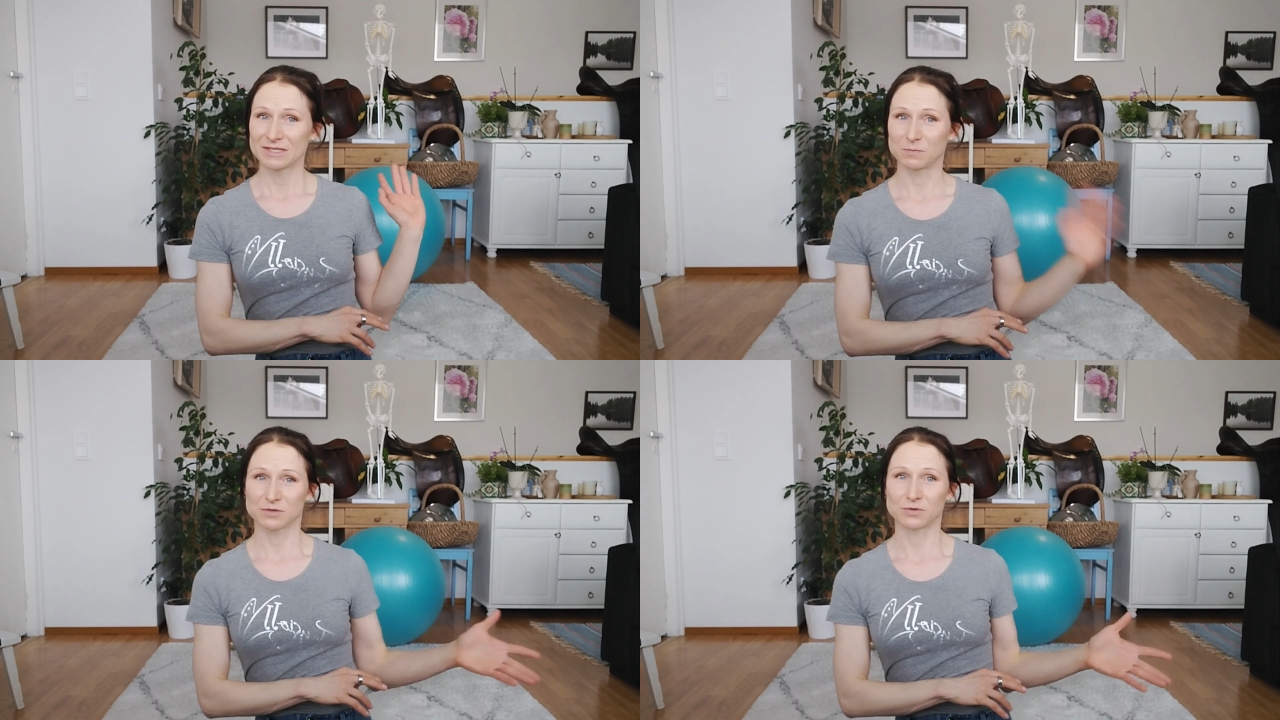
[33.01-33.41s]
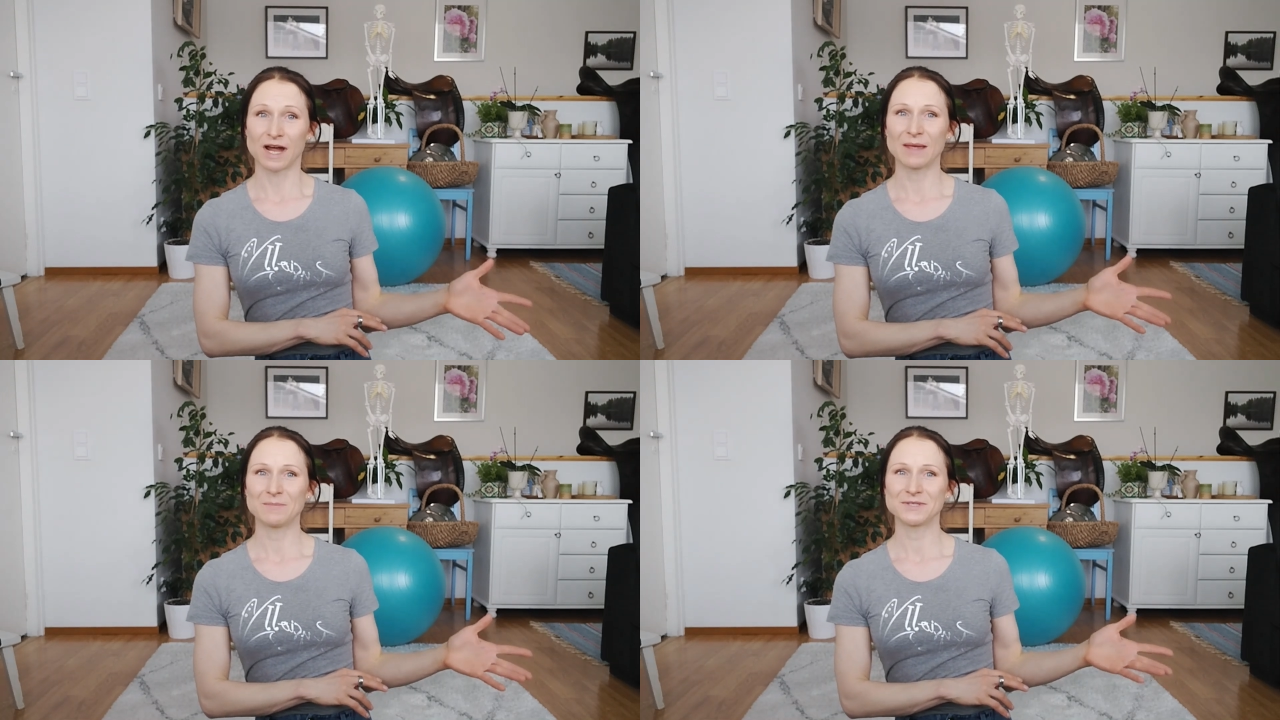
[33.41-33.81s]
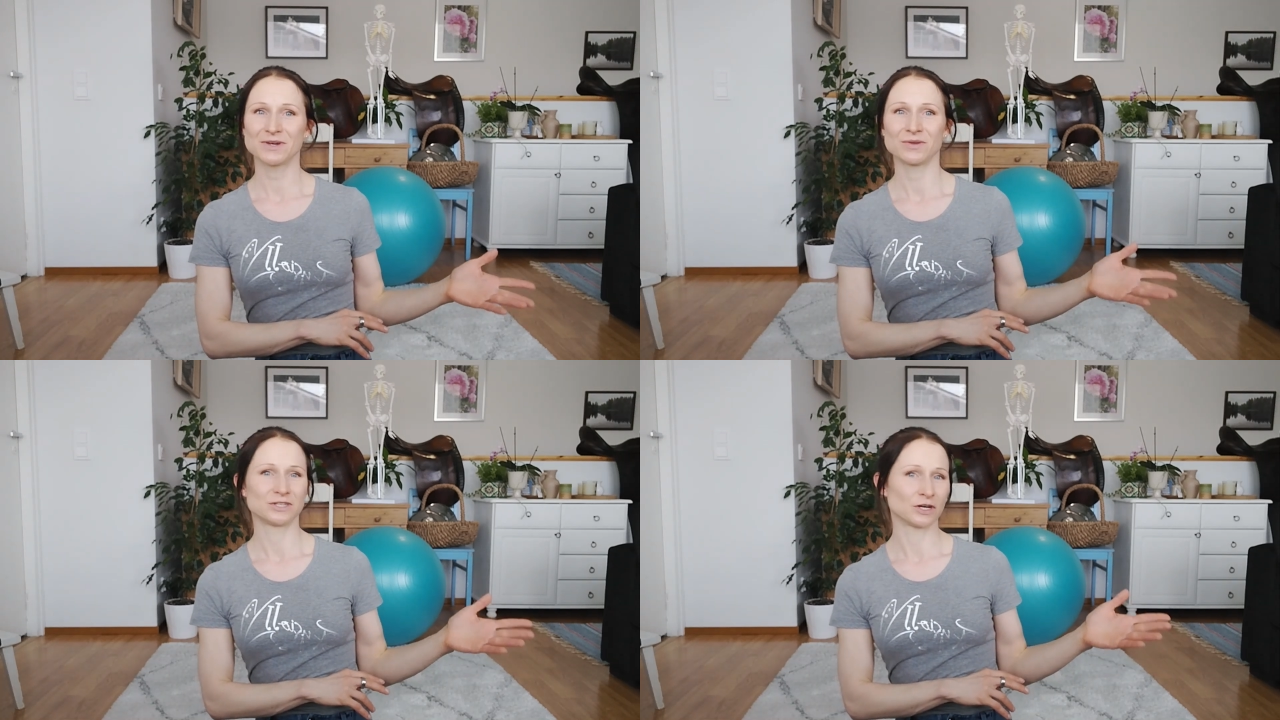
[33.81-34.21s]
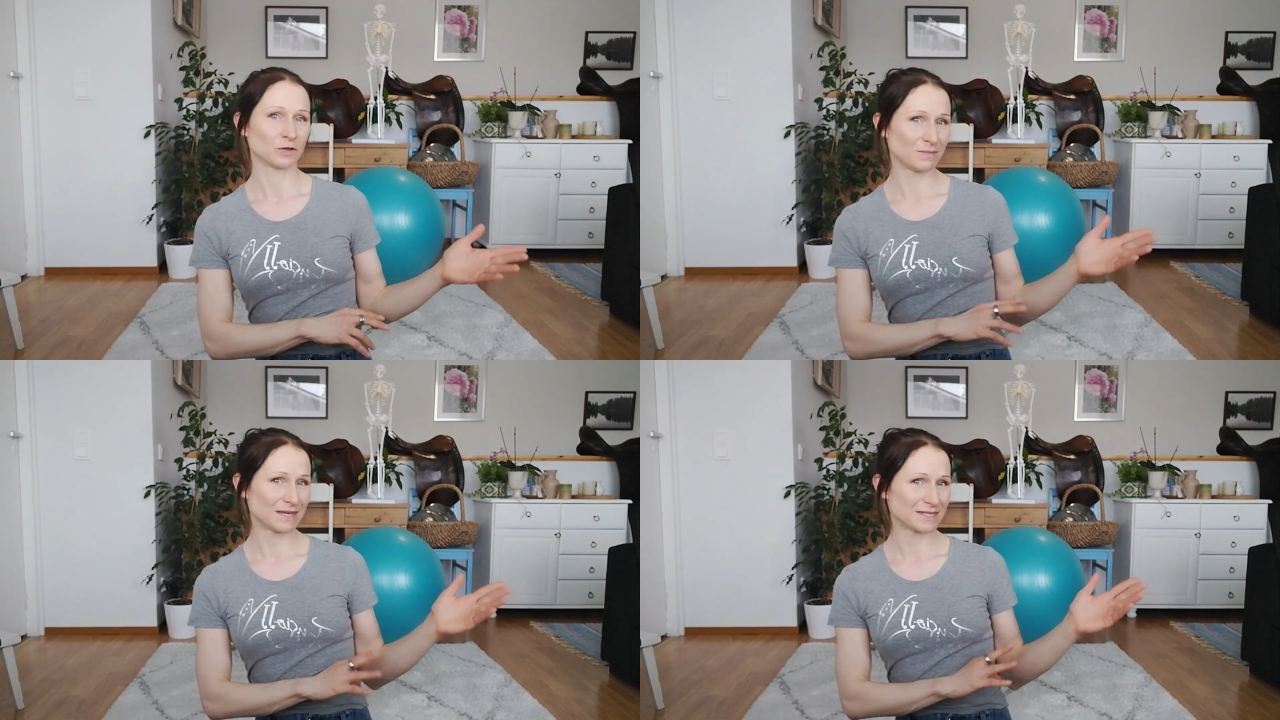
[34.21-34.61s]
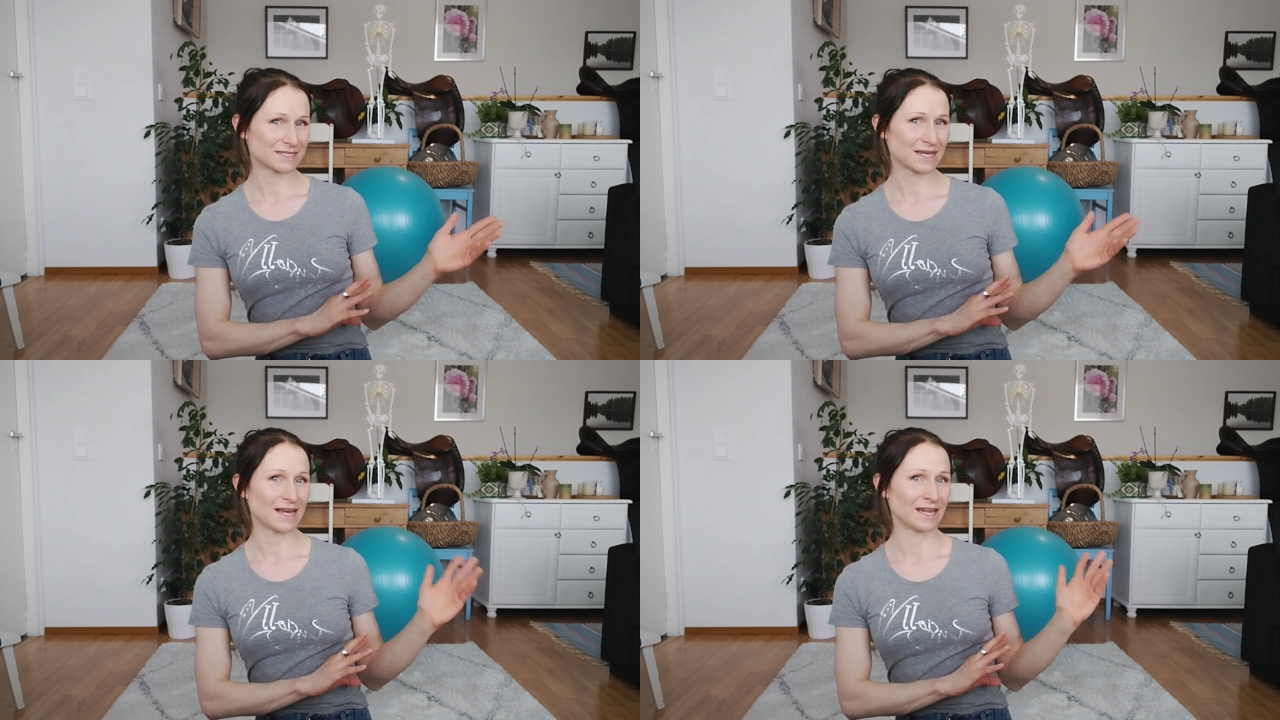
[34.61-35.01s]
subscribe so you don't
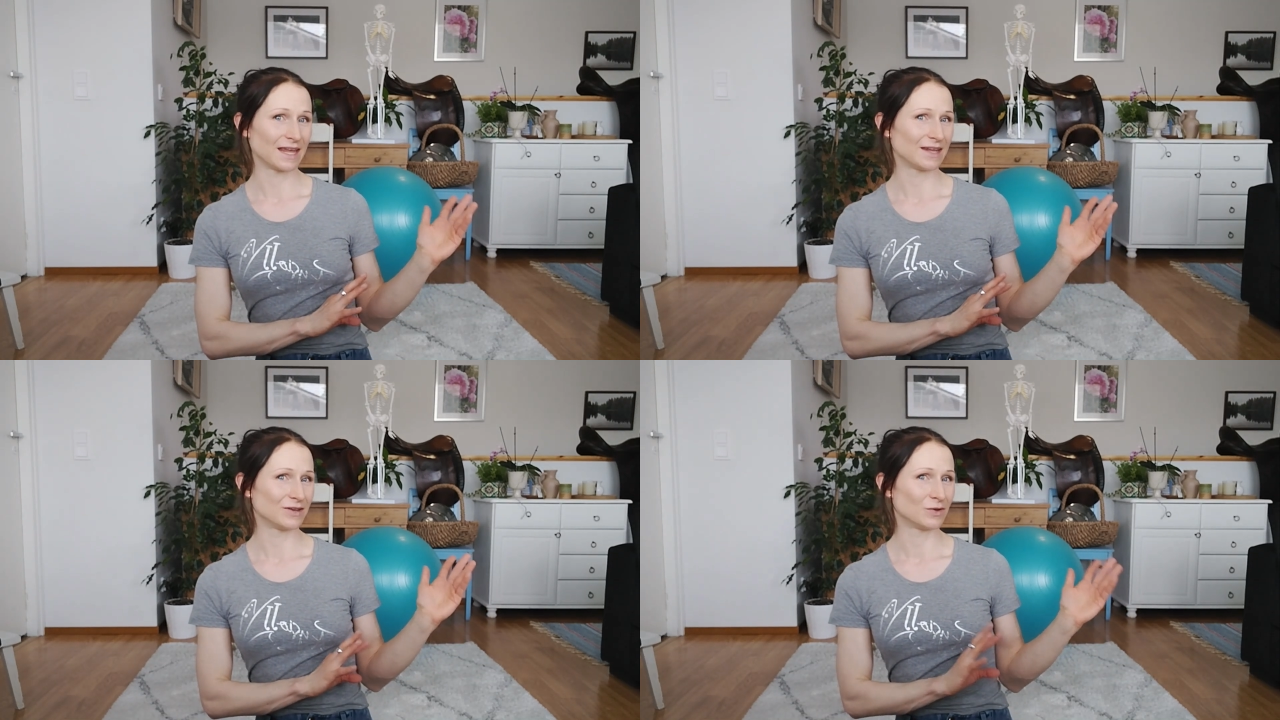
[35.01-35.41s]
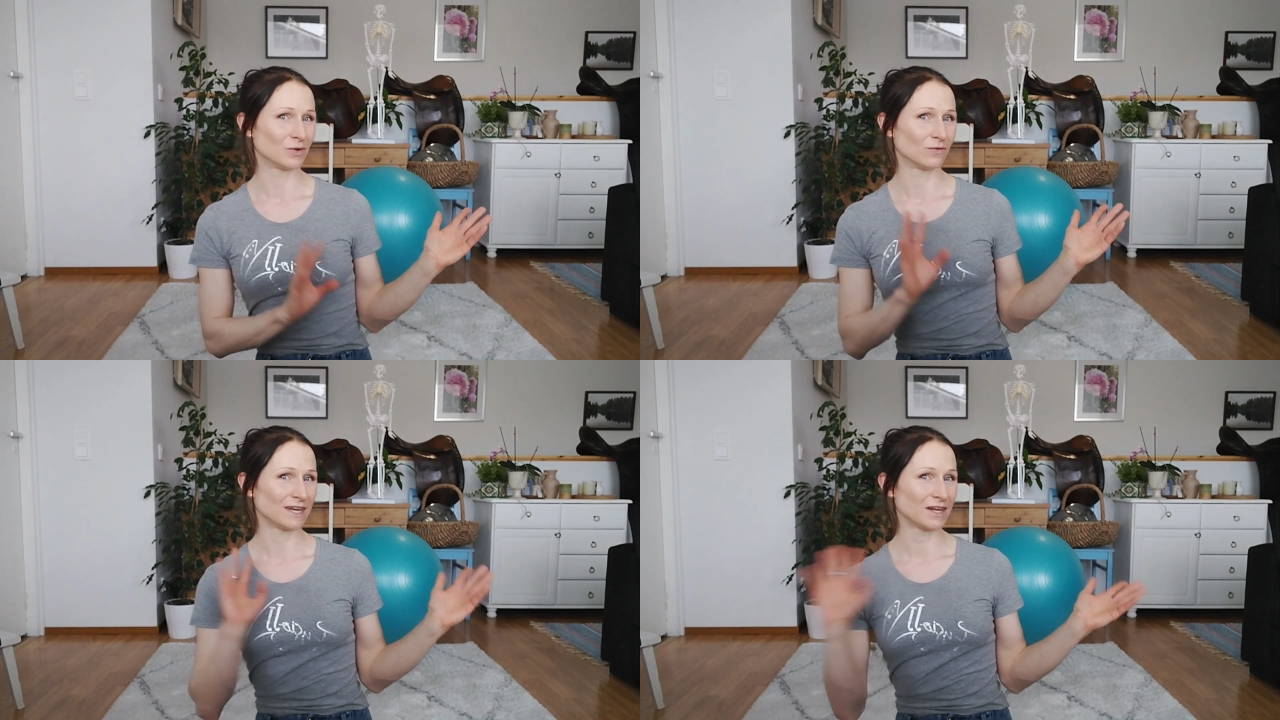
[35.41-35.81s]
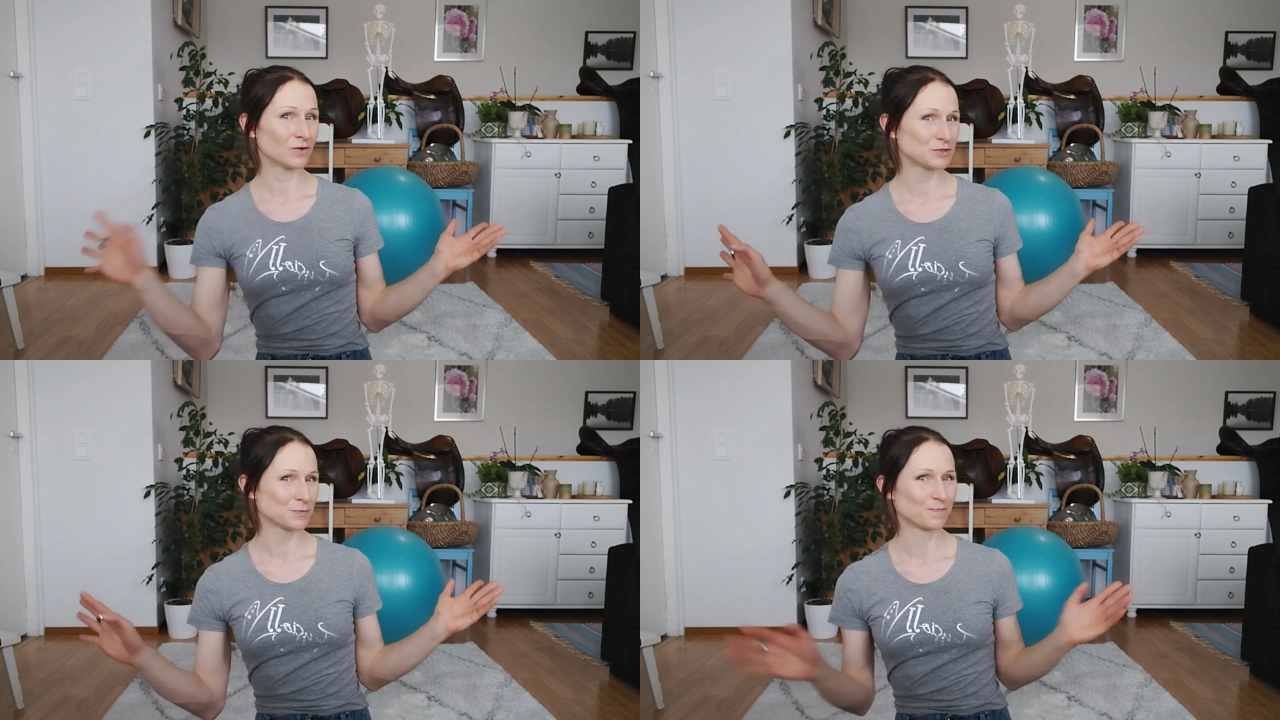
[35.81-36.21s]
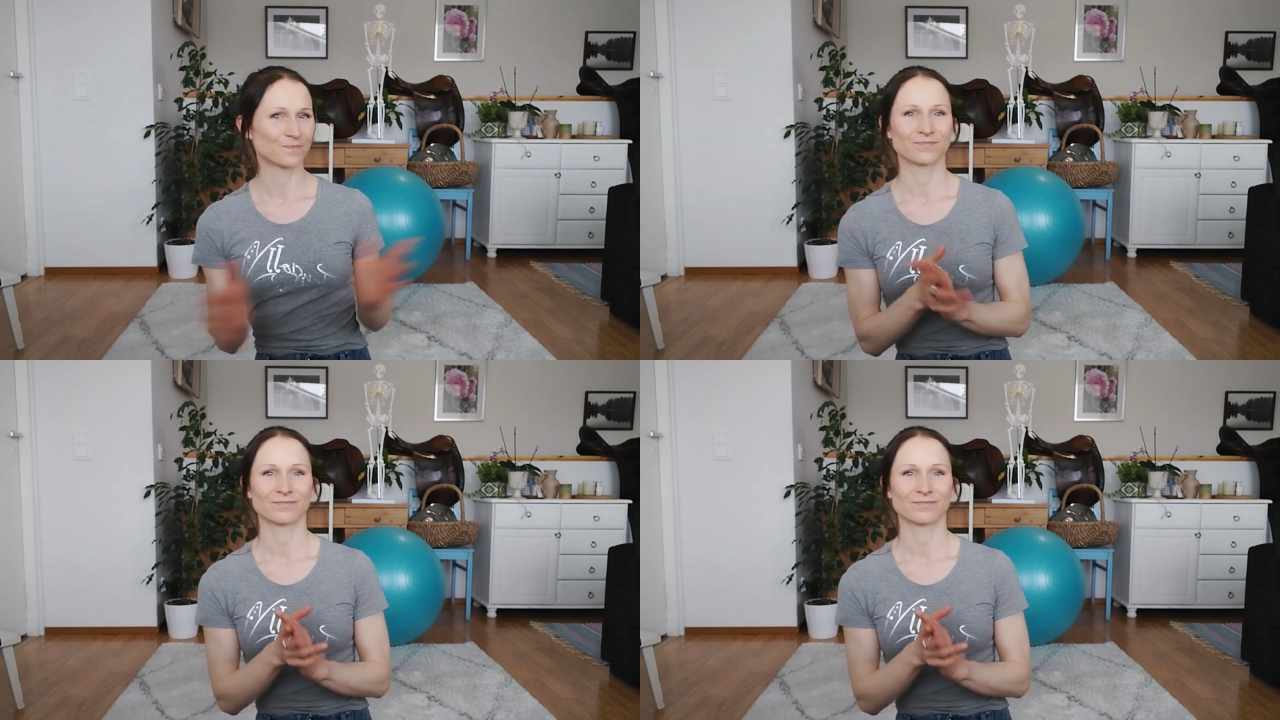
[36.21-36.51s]
miss any new videos.